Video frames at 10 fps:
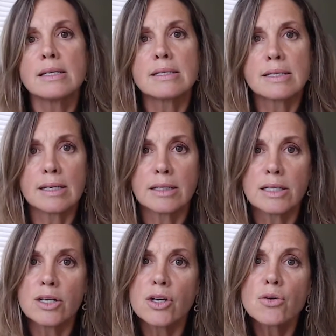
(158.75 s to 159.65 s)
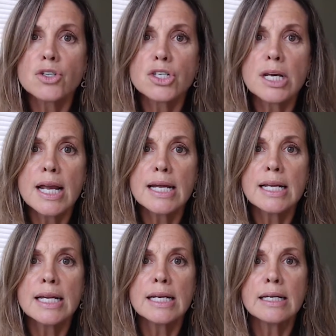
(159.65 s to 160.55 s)
skill in
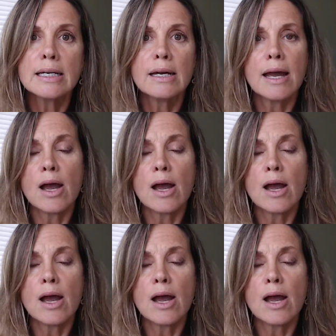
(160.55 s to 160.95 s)
negotiating,